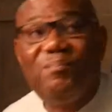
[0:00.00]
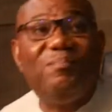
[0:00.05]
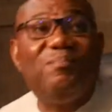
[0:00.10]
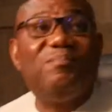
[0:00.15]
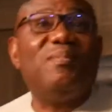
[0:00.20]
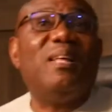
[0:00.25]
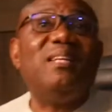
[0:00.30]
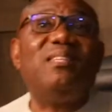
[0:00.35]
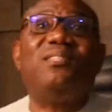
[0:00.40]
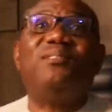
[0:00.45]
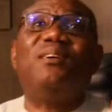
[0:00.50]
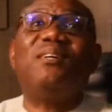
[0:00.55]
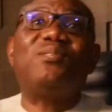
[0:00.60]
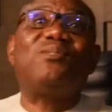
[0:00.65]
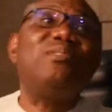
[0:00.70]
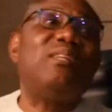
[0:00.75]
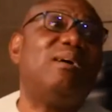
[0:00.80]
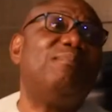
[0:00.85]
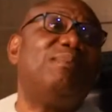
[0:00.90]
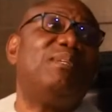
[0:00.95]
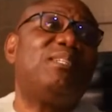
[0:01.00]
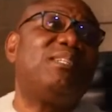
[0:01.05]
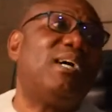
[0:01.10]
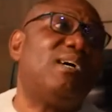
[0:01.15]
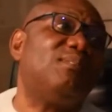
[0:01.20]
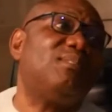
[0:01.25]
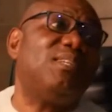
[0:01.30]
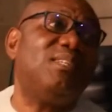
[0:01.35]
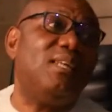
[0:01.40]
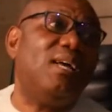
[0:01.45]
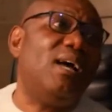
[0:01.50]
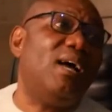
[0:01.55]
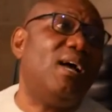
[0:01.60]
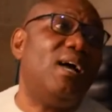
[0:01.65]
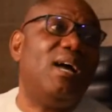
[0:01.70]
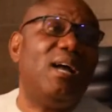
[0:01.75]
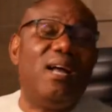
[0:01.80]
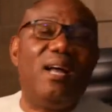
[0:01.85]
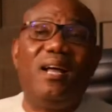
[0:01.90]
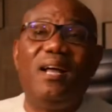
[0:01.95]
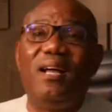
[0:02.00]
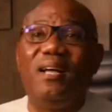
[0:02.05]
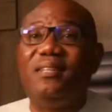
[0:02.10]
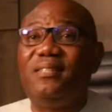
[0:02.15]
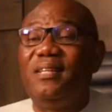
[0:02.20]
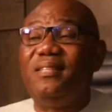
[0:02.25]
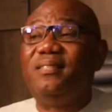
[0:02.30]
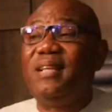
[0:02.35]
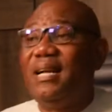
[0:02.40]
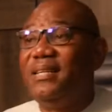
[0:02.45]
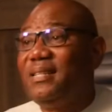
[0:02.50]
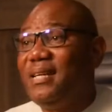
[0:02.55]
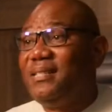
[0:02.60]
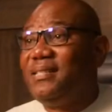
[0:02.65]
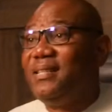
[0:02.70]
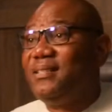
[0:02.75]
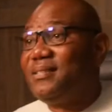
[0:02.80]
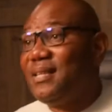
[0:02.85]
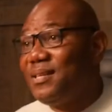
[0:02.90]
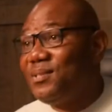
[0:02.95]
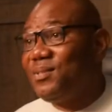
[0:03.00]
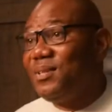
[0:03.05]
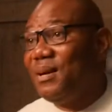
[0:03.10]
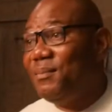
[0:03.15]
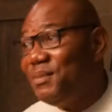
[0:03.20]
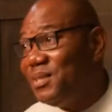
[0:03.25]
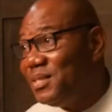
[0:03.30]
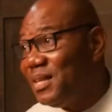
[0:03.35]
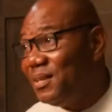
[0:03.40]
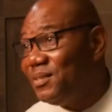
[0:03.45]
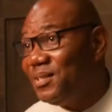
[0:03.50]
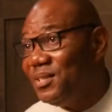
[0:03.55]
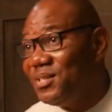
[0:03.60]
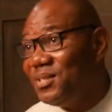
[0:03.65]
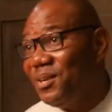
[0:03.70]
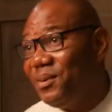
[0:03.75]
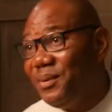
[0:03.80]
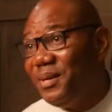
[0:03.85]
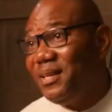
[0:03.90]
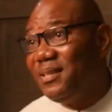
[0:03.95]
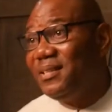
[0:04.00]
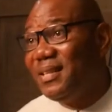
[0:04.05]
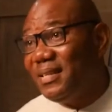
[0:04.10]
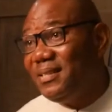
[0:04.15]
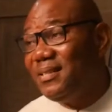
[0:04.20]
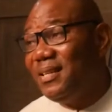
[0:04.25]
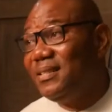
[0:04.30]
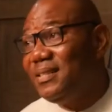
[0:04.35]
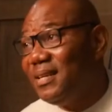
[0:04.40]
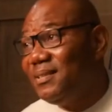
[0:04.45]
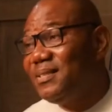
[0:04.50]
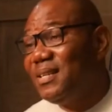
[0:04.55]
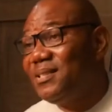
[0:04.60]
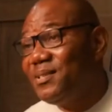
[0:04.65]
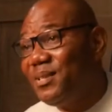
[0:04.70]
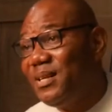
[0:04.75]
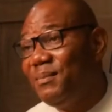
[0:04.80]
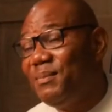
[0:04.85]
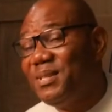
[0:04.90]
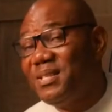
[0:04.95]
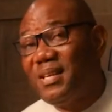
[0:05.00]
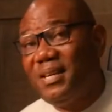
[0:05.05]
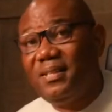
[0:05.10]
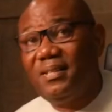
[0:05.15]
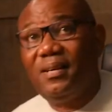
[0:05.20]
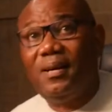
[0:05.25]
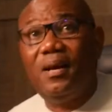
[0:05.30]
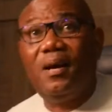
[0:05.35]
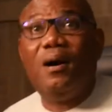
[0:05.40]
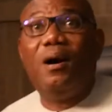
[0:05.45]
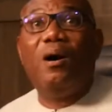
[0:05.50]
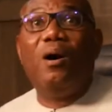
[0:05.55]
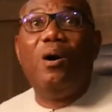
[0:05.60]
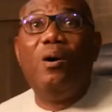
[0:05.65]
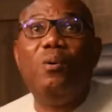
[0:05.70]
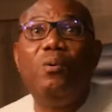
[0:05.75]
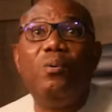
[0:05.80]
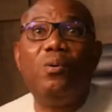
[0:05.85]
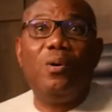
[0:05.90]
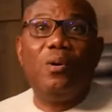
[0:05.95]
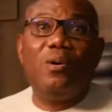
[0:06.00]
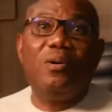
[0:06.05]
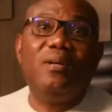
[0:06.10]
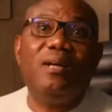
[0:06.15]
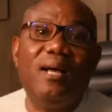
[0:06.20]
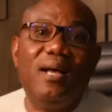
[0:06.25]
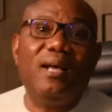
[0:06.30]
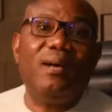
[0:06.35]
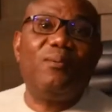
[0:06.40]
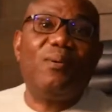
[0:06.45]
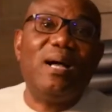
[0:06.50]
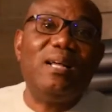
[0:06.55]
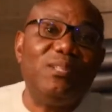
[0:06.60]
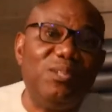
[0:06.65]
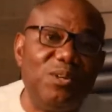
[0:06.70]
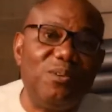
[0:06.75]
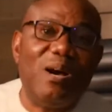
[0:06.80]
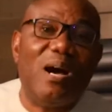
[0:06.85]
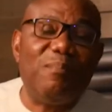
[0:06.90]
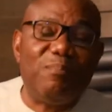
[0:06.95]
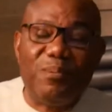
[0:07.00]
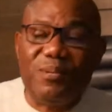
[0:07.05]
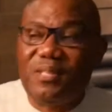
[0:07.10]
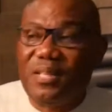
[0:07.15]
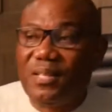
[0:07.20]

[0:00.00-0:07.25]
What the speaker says: Nigerians could have been shouting, hey, the Niger Deltas could have been shouting, sorry. Niger Deltas could have been saying, oh, Why do you go and put a